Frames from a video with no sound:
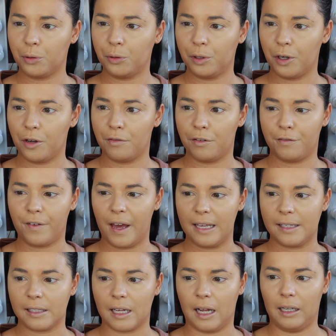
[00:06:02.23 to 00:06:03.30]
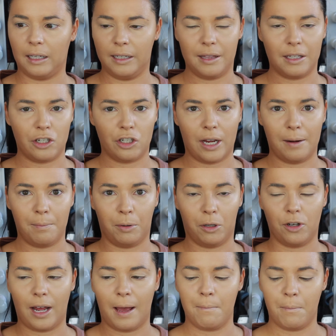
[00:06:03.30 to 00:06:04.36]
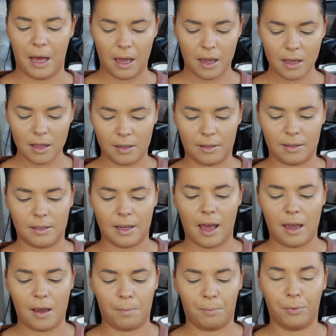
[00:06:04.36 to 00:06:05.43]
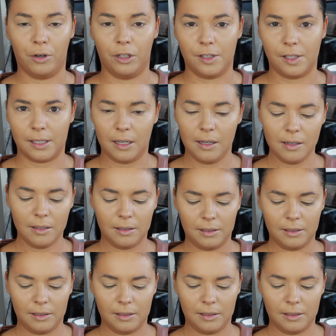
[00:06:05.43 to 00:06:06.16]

All Over Face colour in the shade Bondi Bay. This is a bronzer.